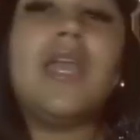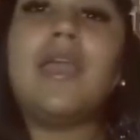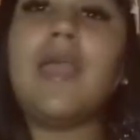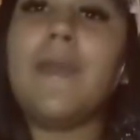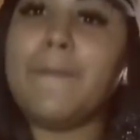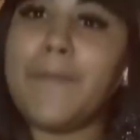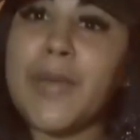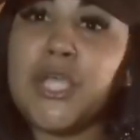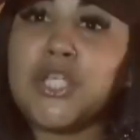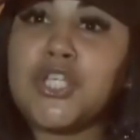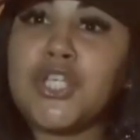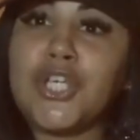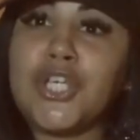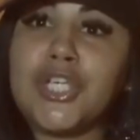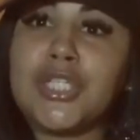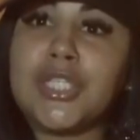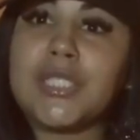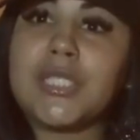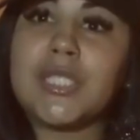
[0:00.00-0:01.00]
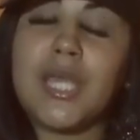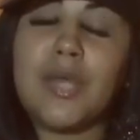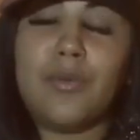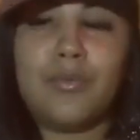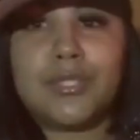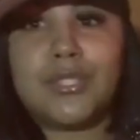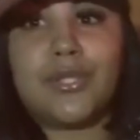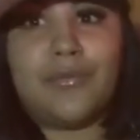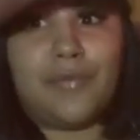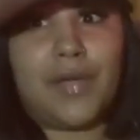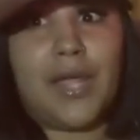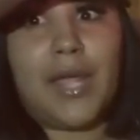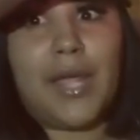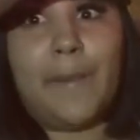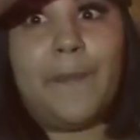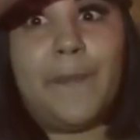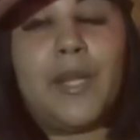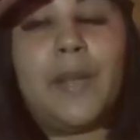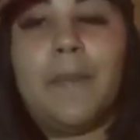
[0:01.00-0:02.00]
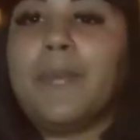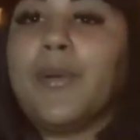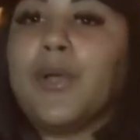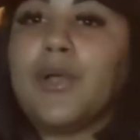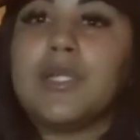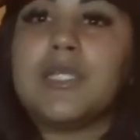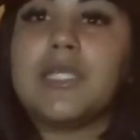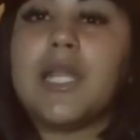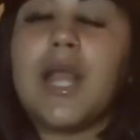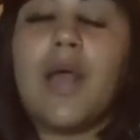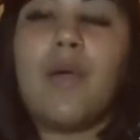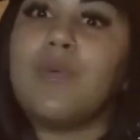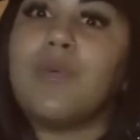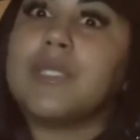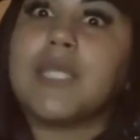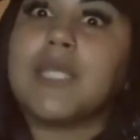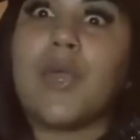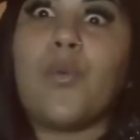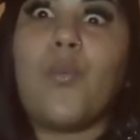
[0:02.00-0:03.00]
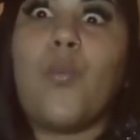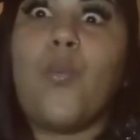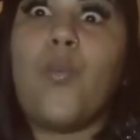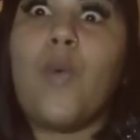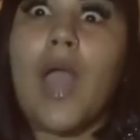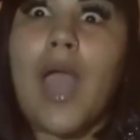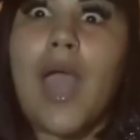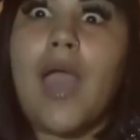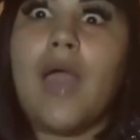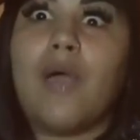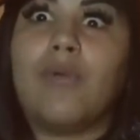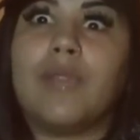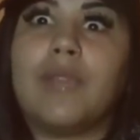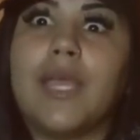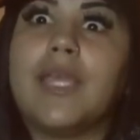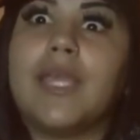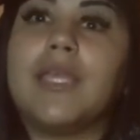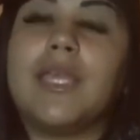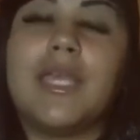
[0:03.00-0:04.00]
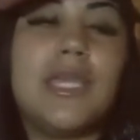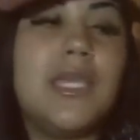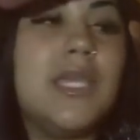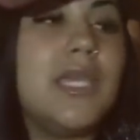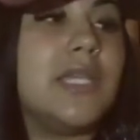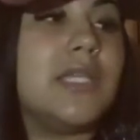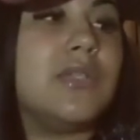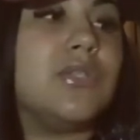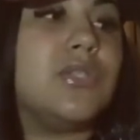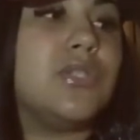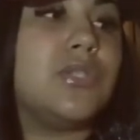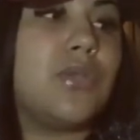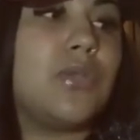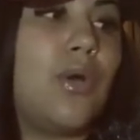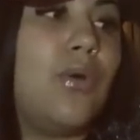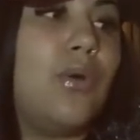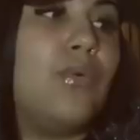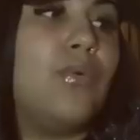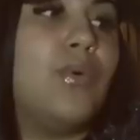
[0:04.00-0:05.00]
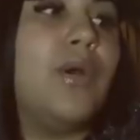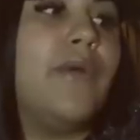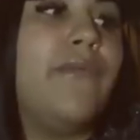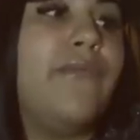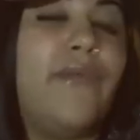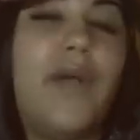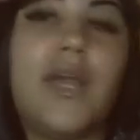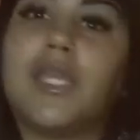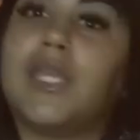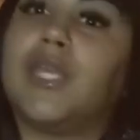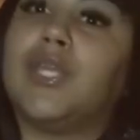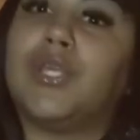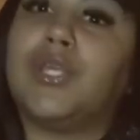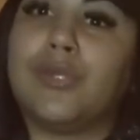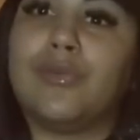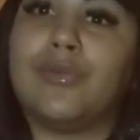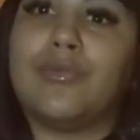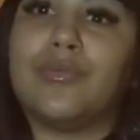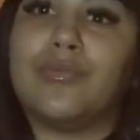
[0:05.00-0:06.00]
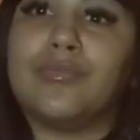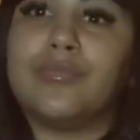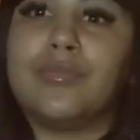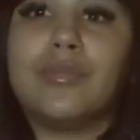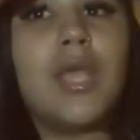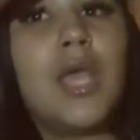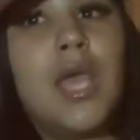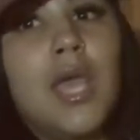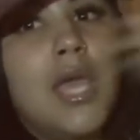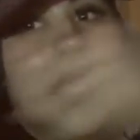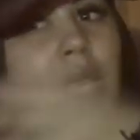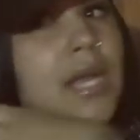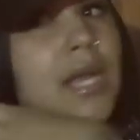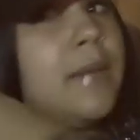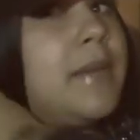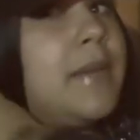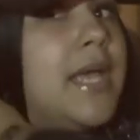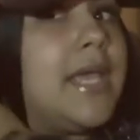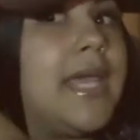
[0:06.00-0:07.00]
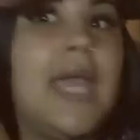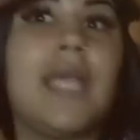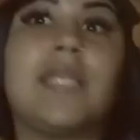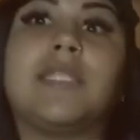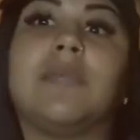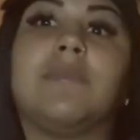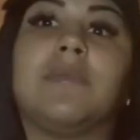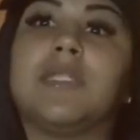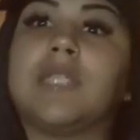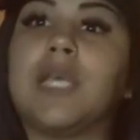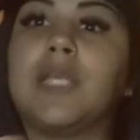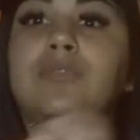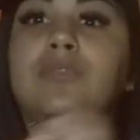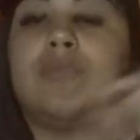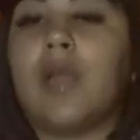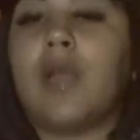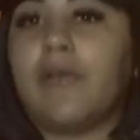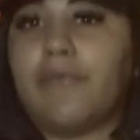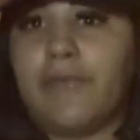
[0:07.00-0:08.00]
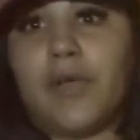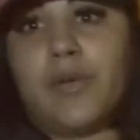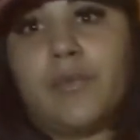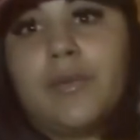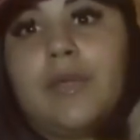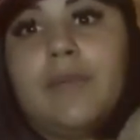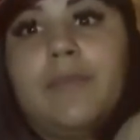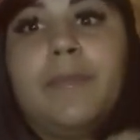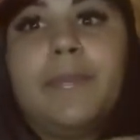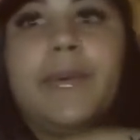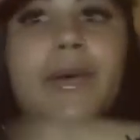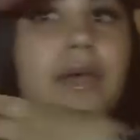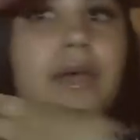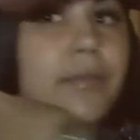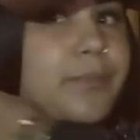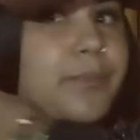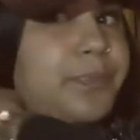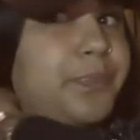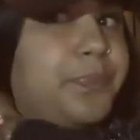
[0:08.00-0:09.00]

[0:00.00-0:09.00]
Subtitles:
in pictures, it was all right. But in person, I was like, wow. Like, he is so fucking cute. And I'm not gassing because I do not fuck with him. But